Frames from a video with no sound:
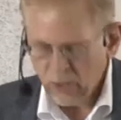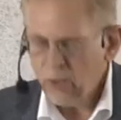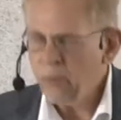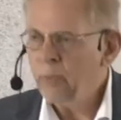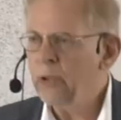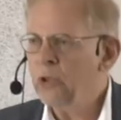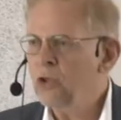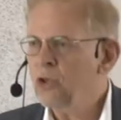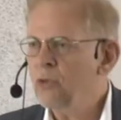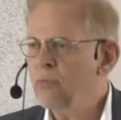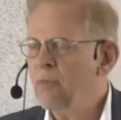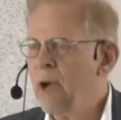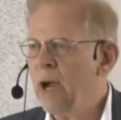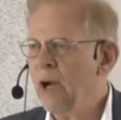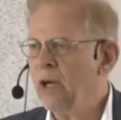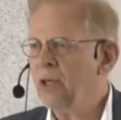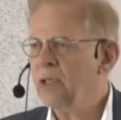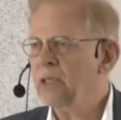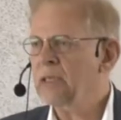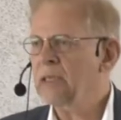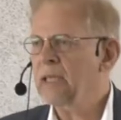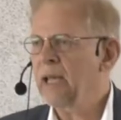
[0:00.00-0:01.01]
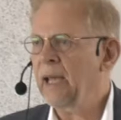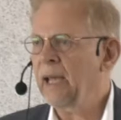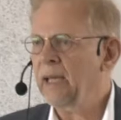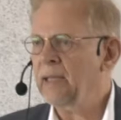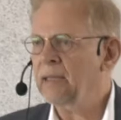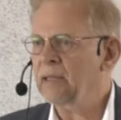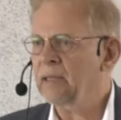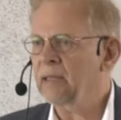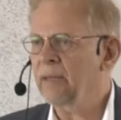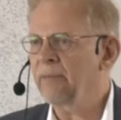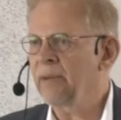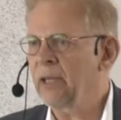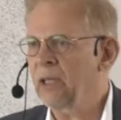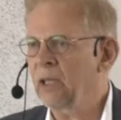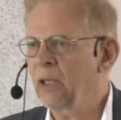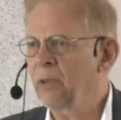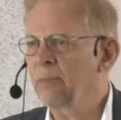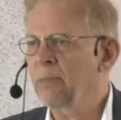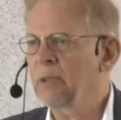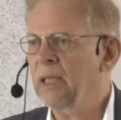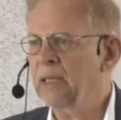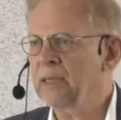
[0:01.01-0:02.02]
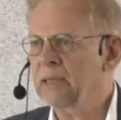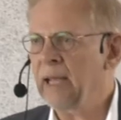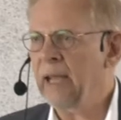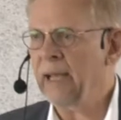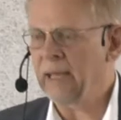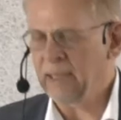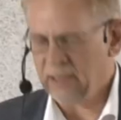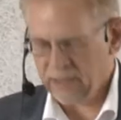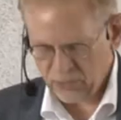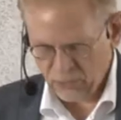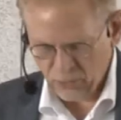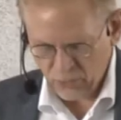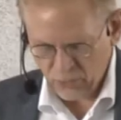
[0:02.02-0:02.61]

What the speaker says: which Marx has developed, as Engels